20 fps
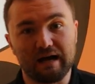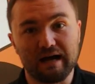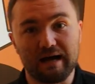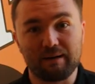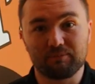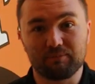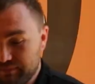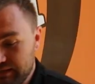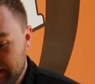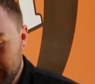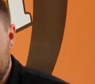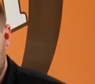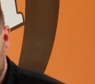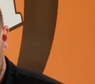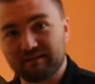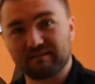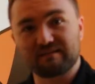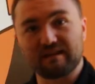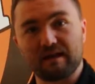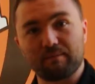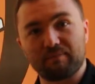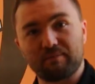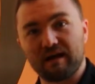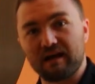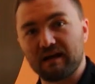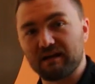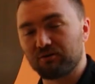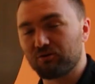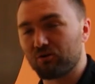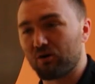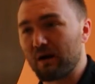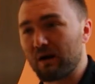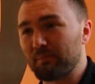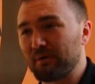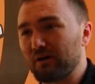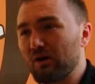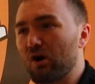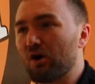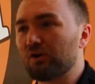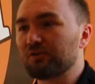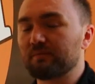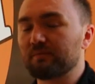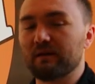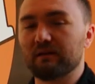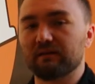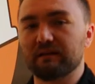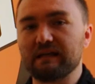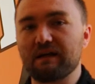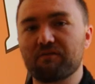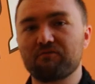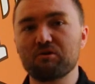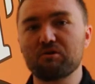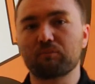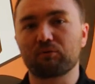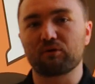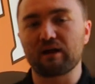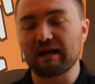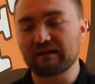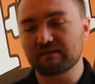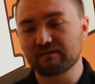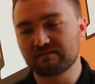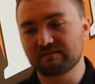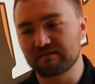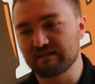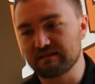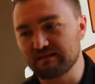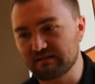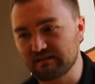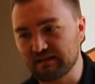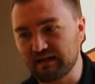hop be the step behind crow hop. And ultimately, if you practice these